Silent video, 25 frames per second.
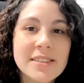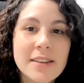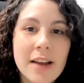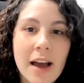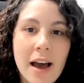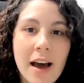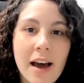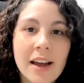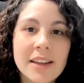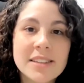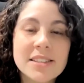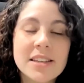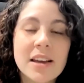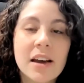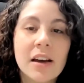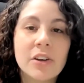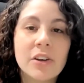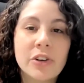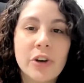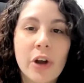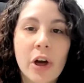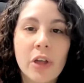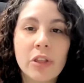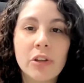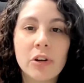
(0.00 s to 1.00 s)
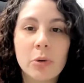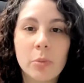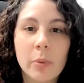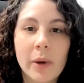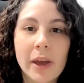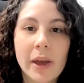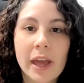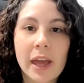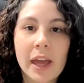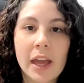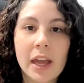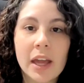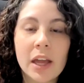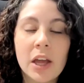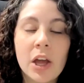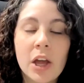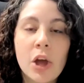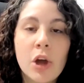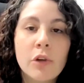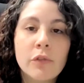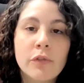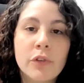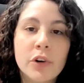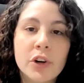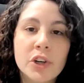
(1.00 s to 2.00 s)
not another way
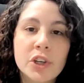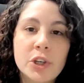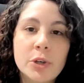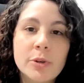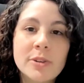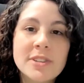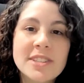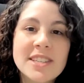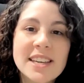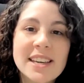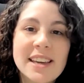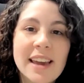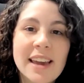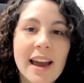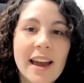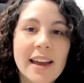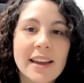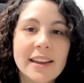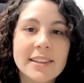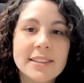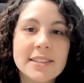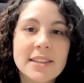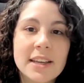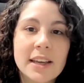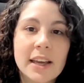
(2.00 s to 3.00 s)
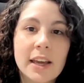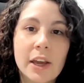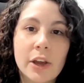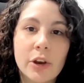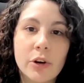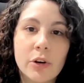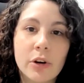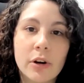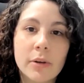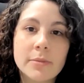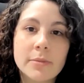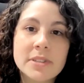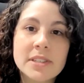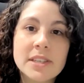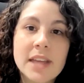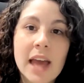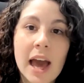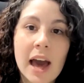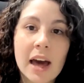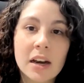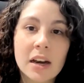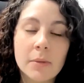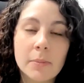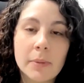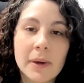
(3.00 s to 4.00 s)
for you to get into Ingram's
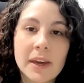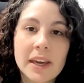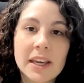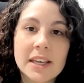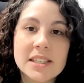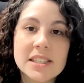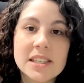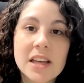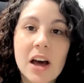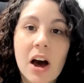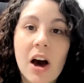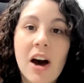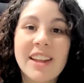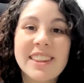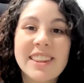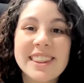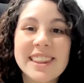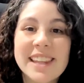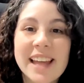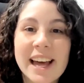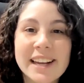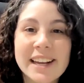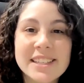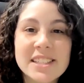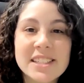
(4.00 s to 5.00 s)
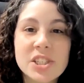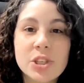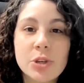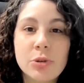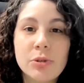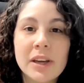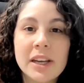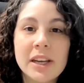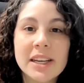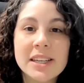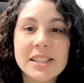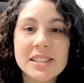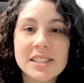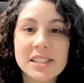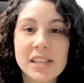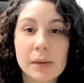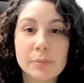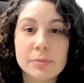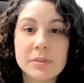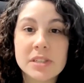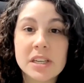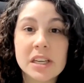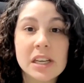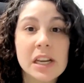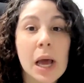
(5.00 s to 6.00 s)
database unless you get
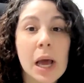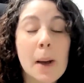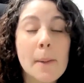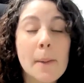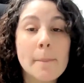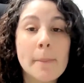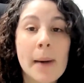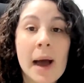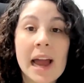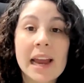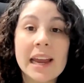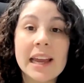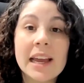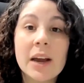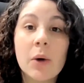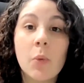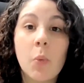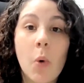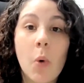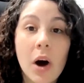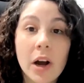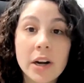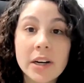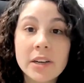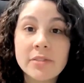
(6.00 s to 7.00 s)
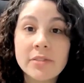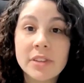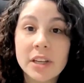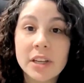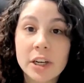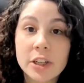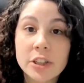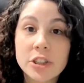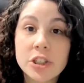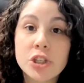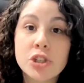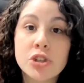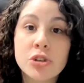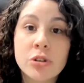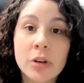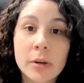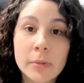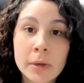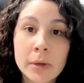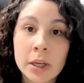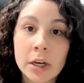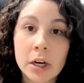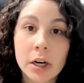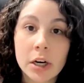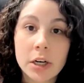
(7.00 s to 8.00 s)
accepted by one of their
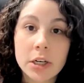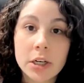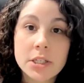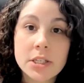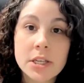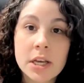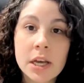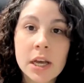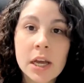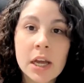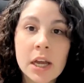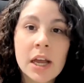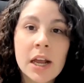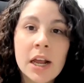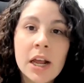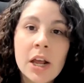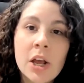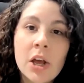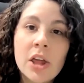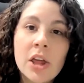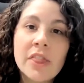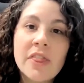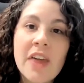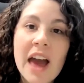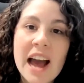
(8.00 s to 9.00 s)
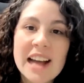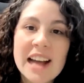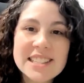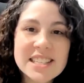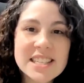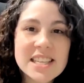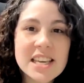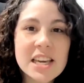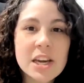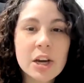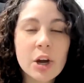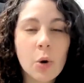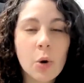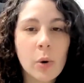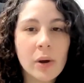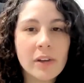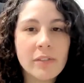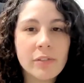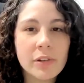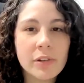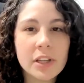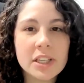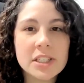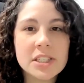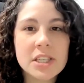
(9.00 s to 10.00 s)
distributors. That's the
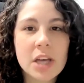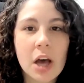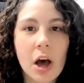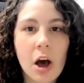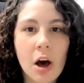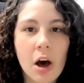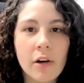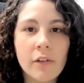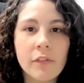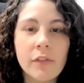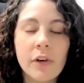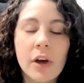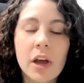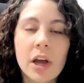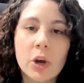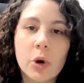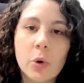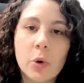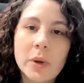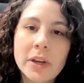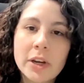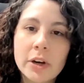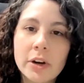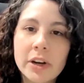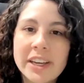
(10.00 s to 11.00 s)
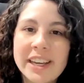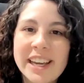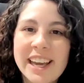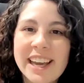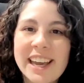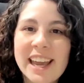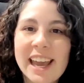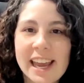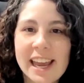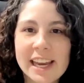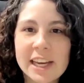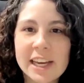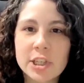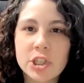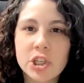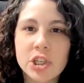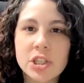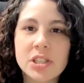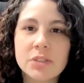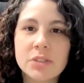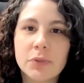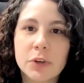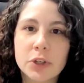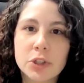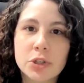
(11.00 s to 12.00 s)
equivalent of querying
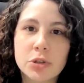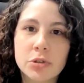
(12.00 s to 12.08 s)
agents for